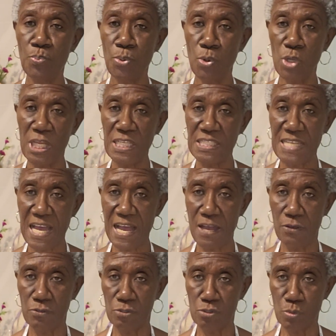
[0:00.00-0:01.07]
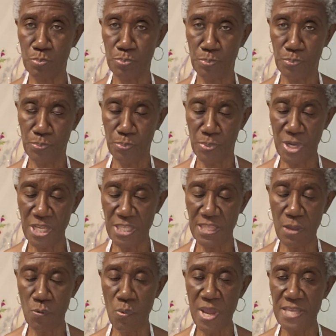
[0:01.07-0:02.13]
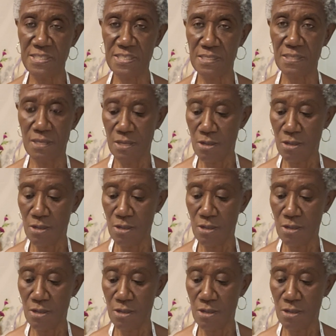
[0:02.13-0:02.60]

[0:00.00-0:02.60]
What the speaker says: pull it down, to bring the weight